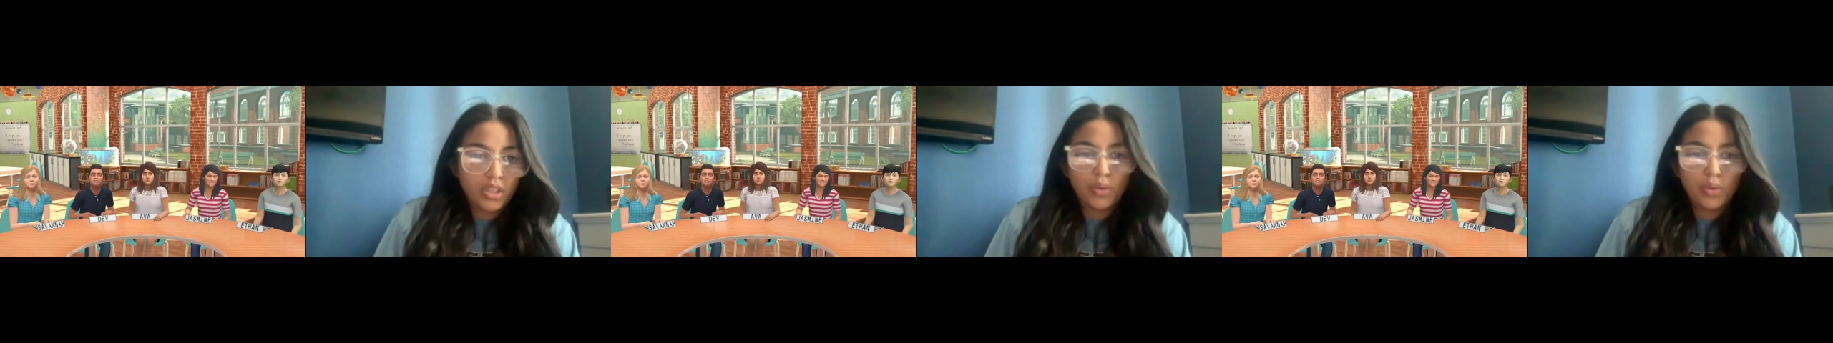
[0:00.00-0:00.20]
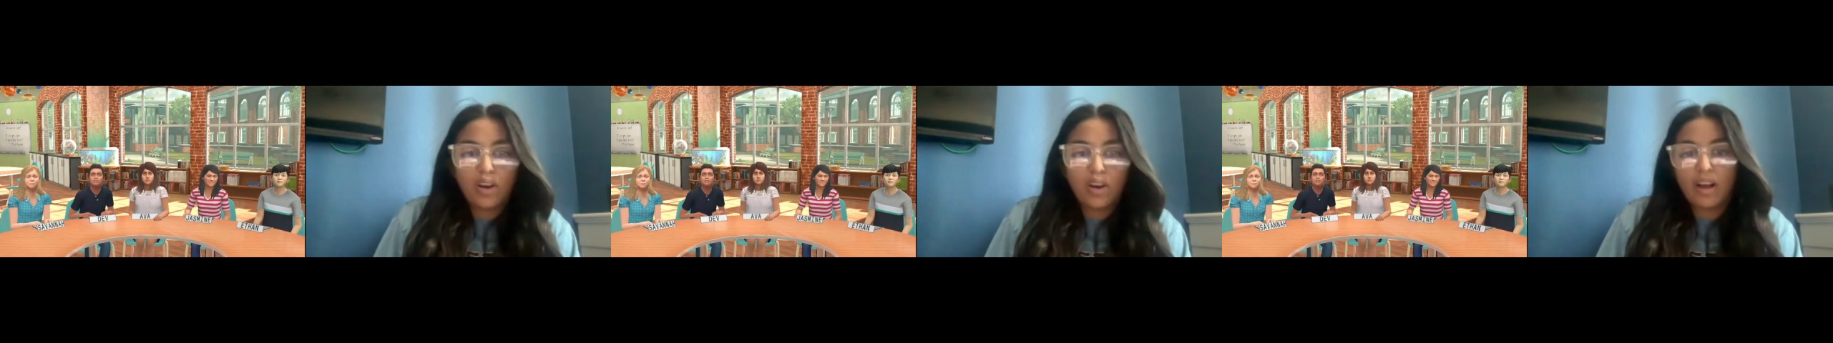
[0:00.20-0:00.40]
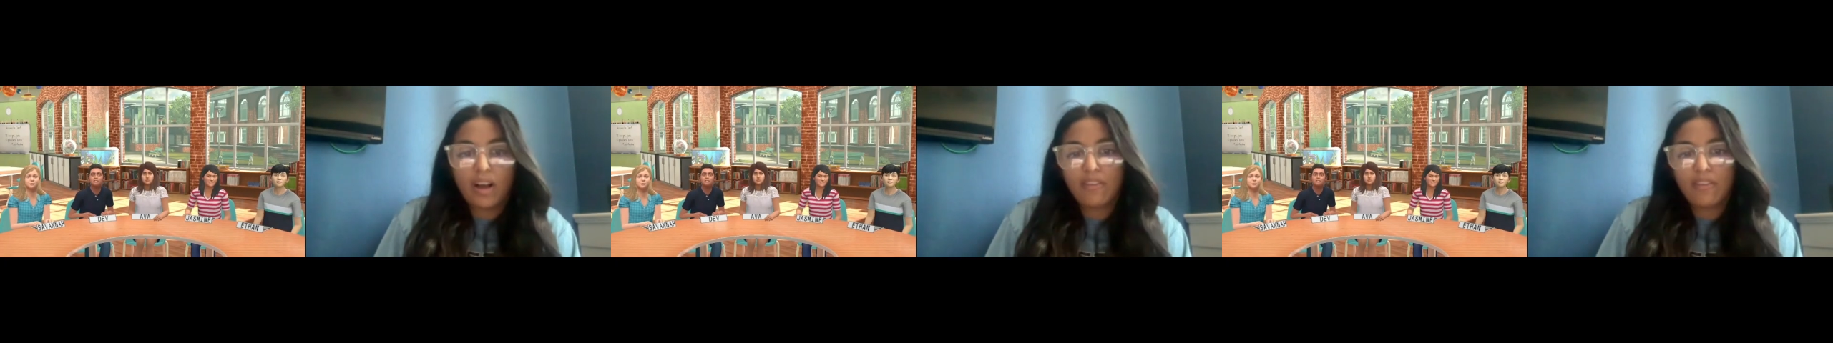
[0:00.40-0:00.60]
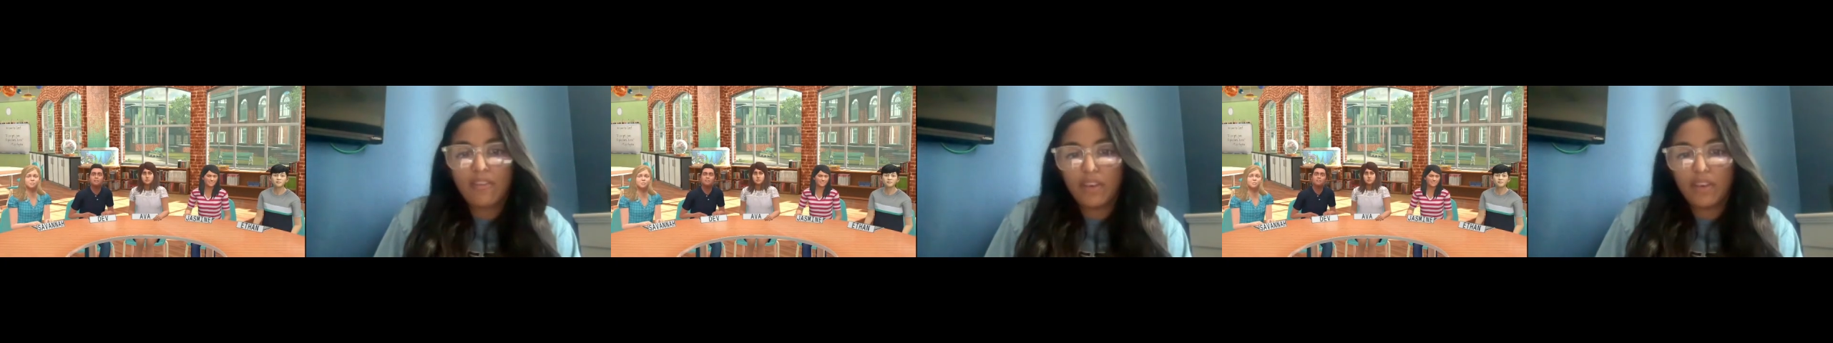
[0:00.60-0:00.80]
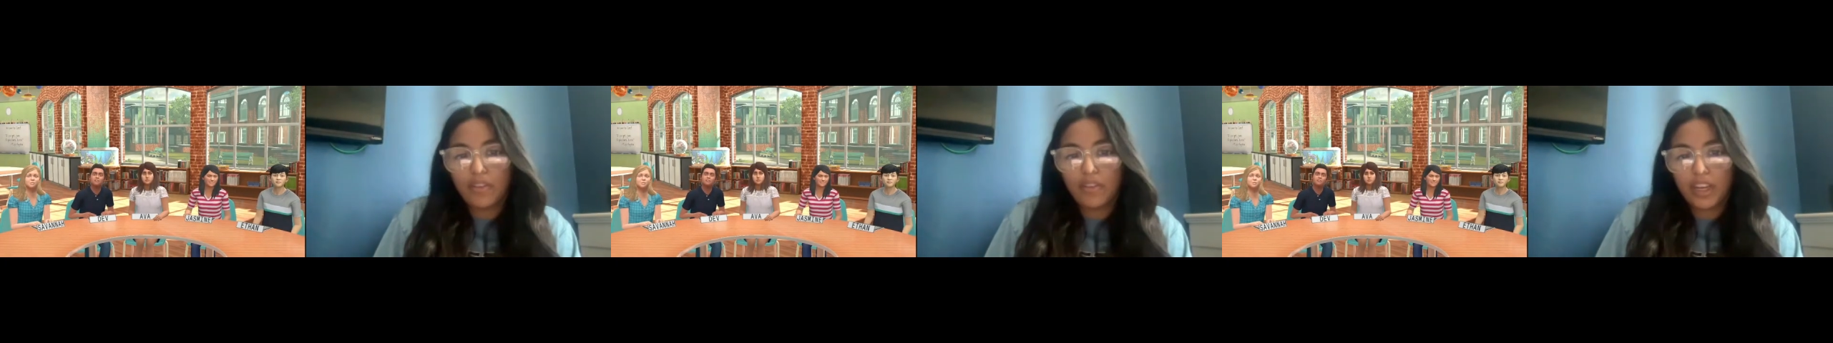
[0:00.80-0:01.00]
all have a
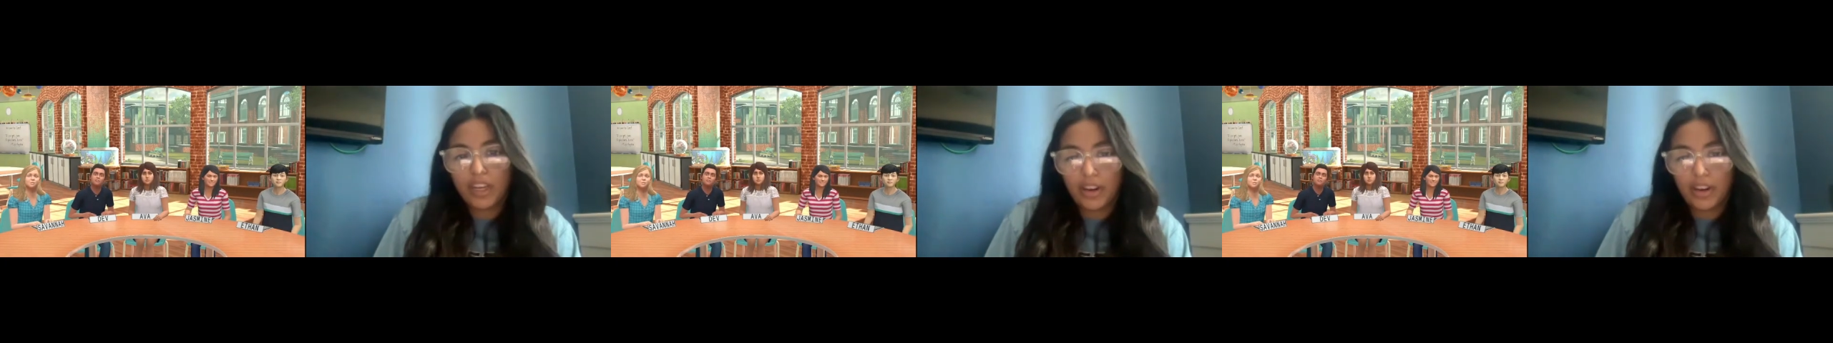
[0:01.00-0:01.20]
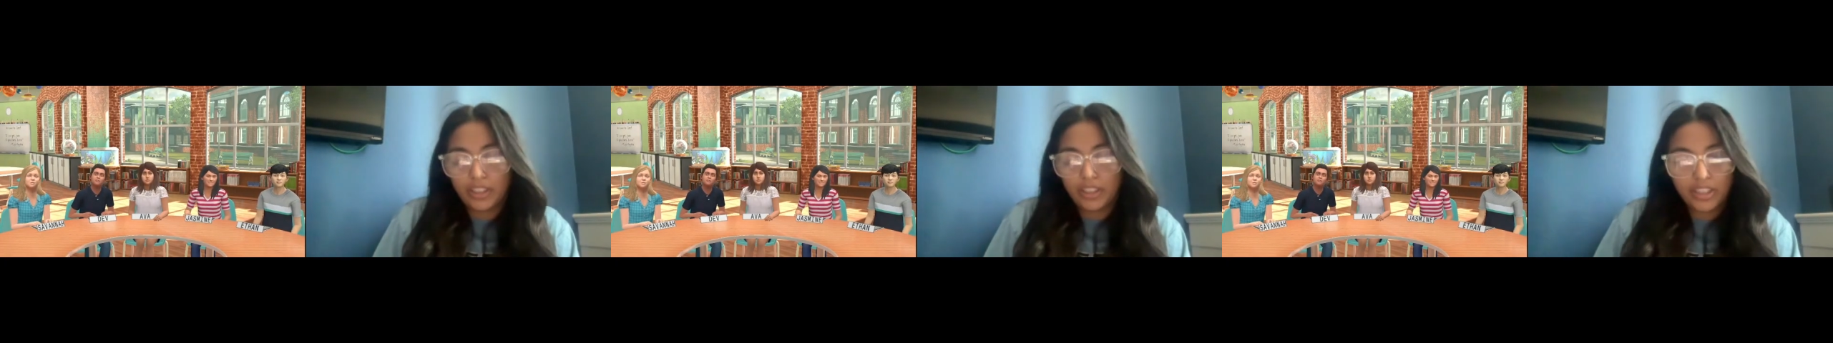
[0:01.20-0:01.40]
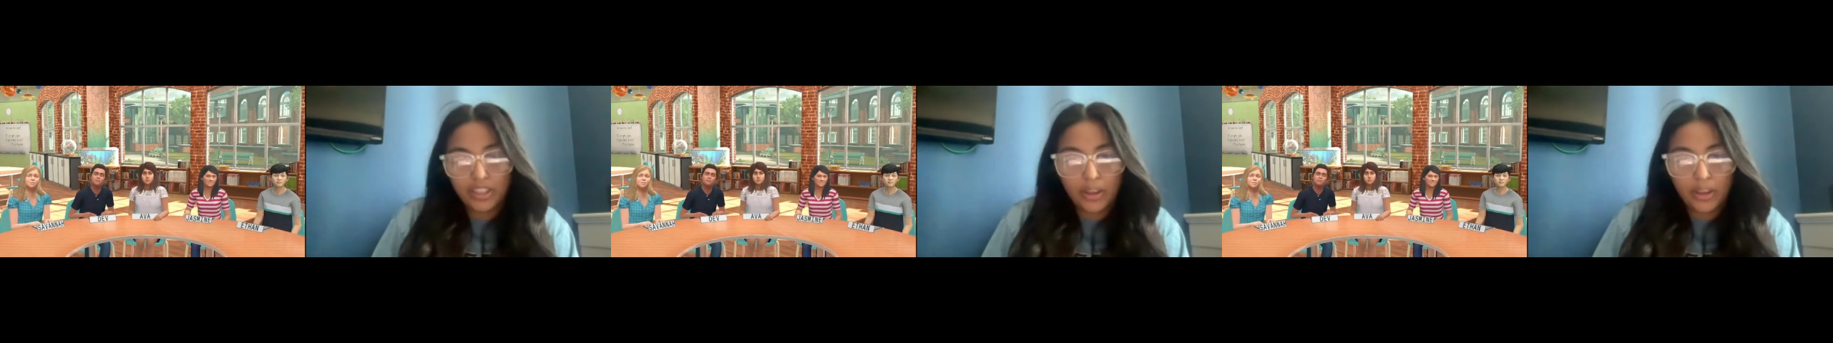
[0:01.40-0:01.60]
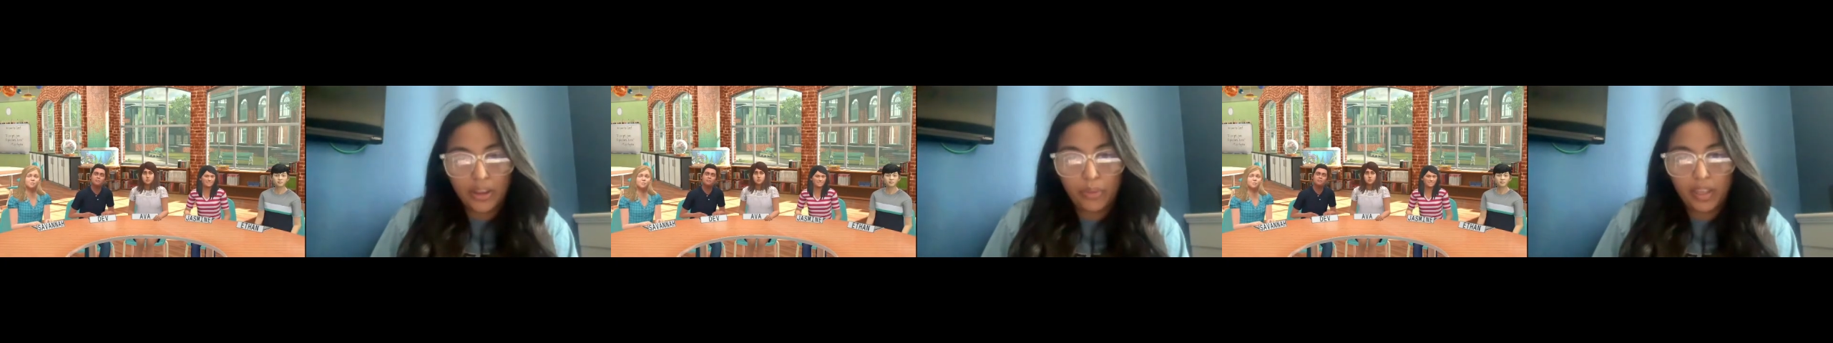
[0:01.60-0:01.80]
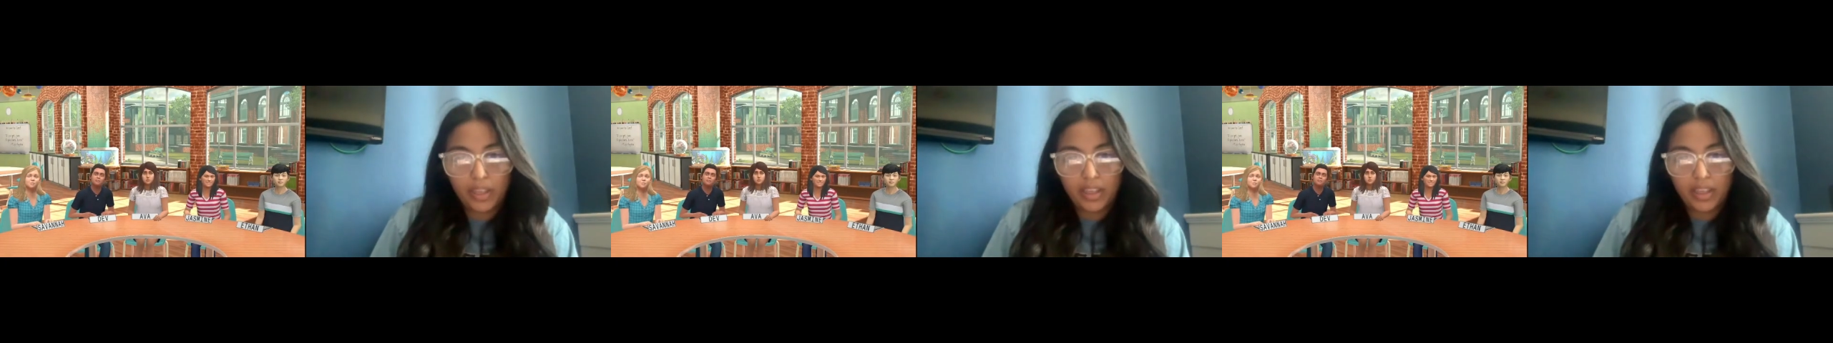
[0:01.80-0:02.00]
favorite character that
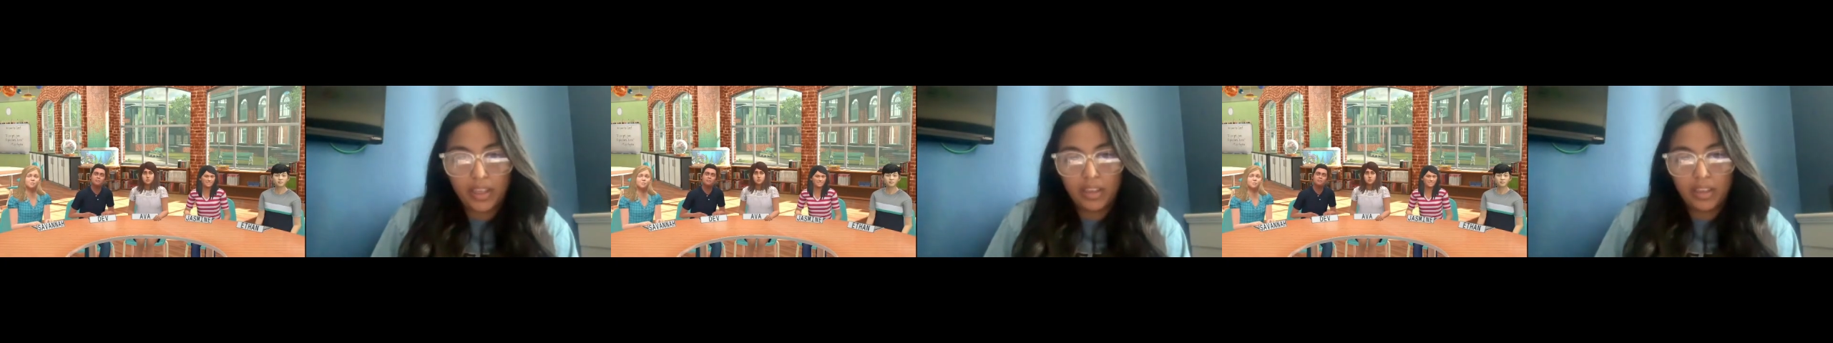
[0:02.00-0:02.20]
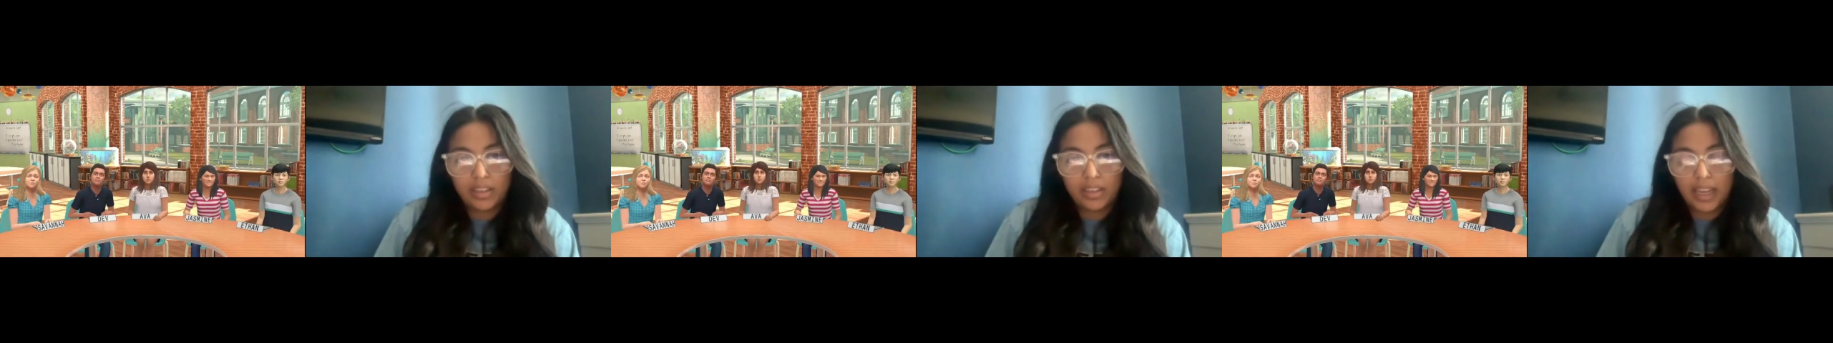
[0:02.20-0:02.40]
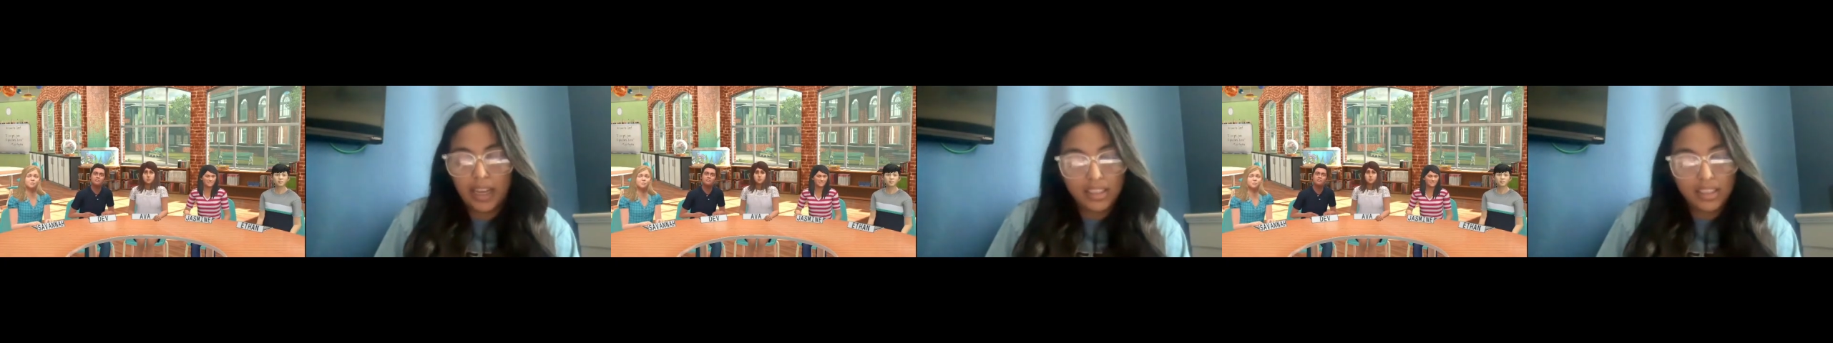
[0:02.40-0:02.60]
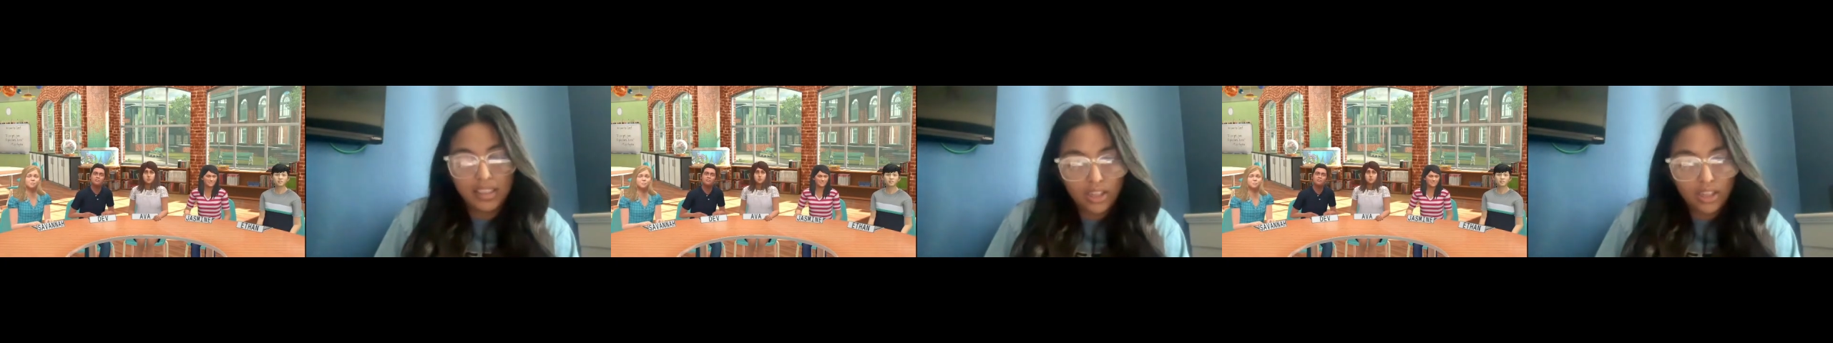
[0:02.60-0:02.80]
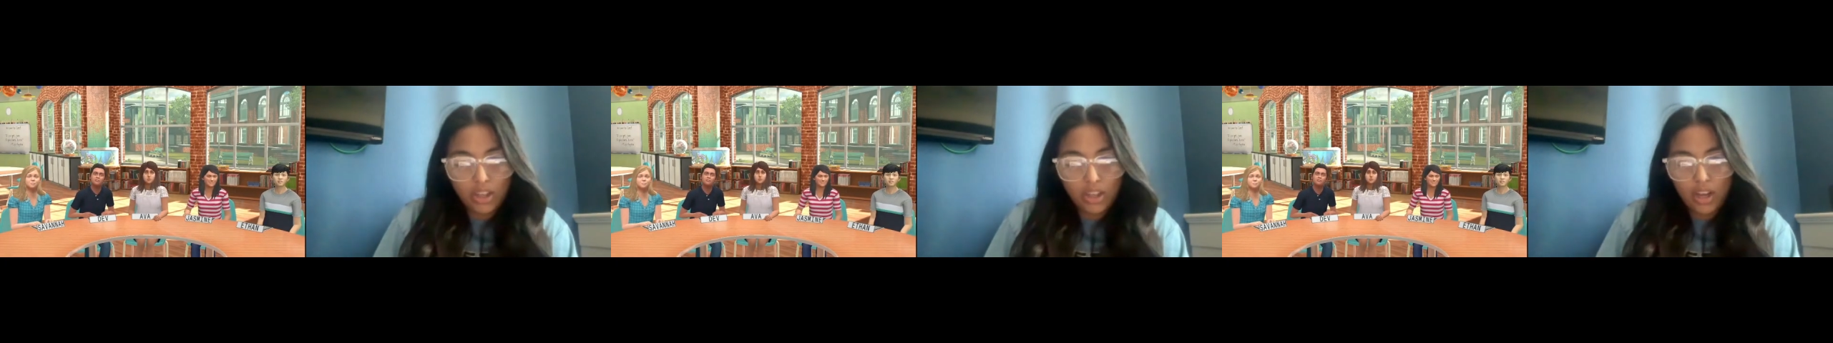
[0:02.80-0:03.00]
we liked a
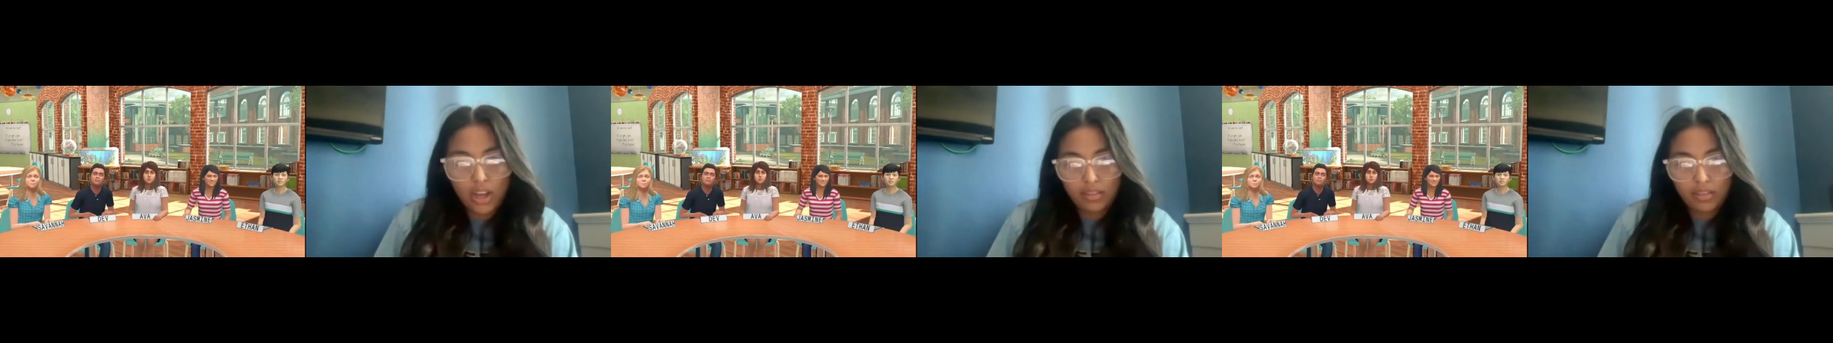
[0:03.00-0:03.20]
lot?